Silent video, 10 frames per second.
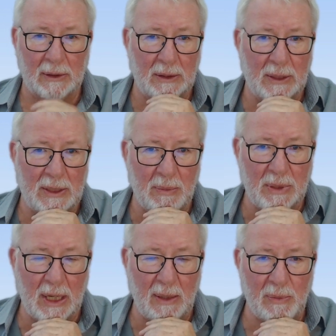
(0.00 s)

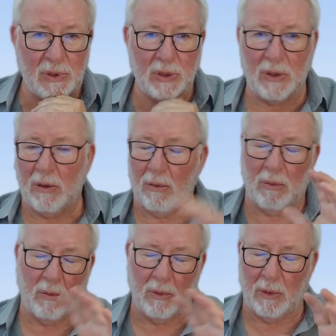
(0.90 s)
Sometimes
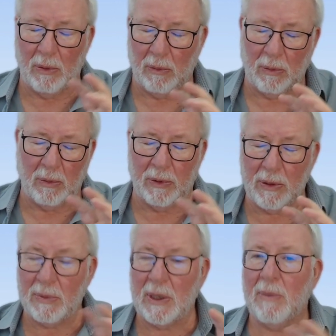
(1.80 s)

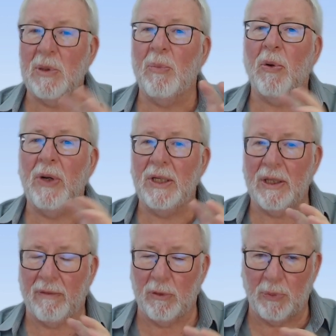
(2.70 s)
employees
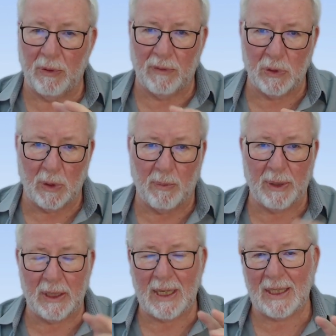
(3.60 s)
have to prove as well,
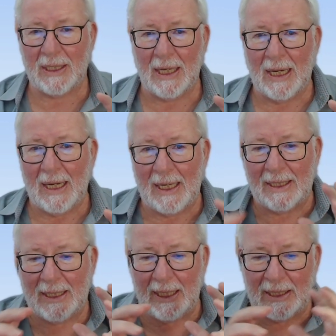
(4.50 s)
but
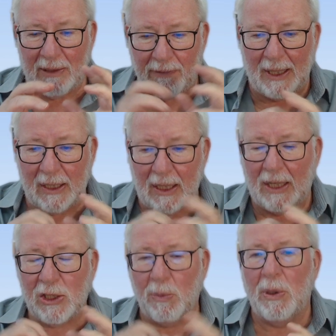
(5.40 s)
it's a fact that
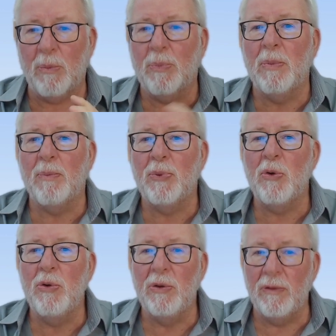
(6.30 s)
has to be
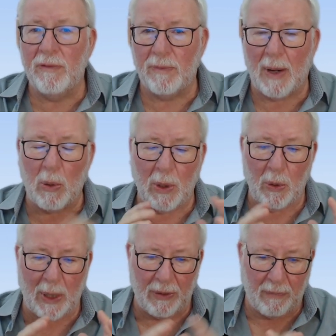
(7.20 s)
proved by one
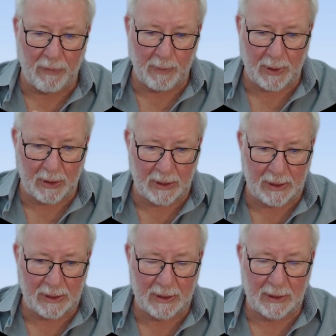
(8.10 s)
or other of the parties,
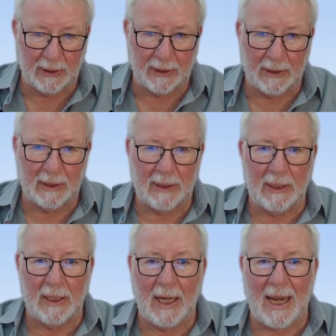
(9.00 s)

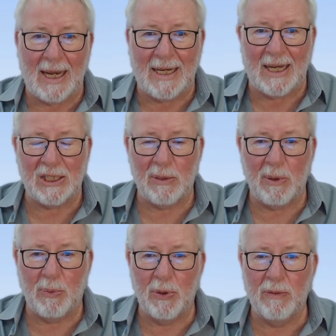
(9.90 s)
and has to
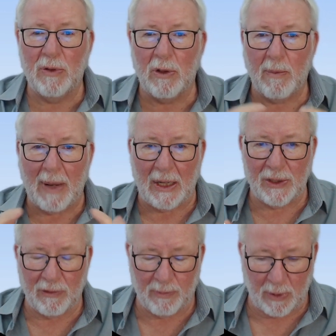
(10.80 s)
be proved on a
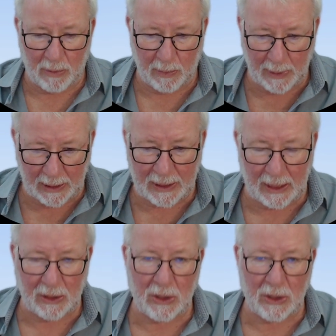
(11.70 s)
balance of probability.